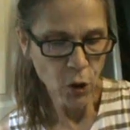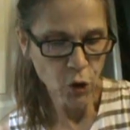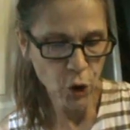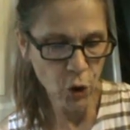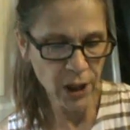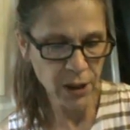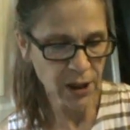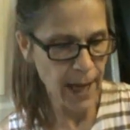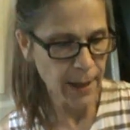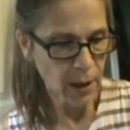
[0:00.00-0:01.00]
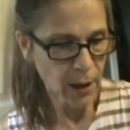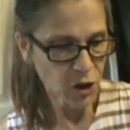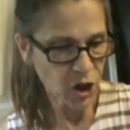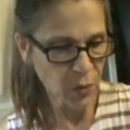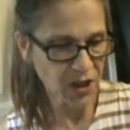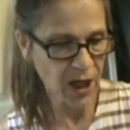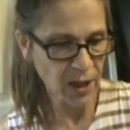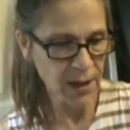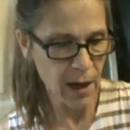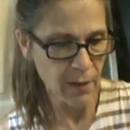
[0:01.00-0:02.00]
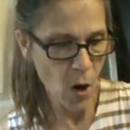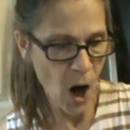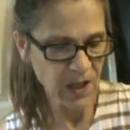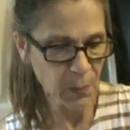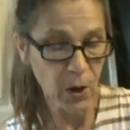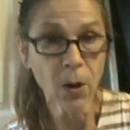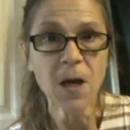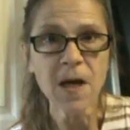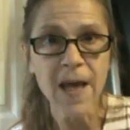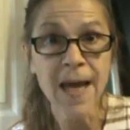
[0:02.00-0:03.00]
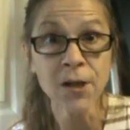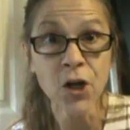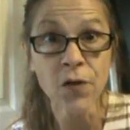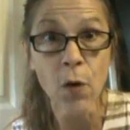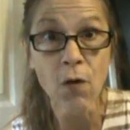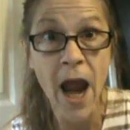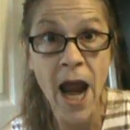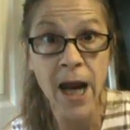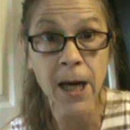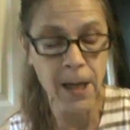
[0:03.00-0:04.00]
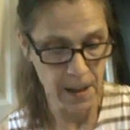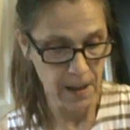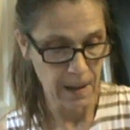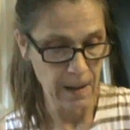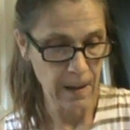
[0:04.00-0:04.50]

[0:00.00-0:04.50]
Julian said she was kicked out of the hospital into the rain.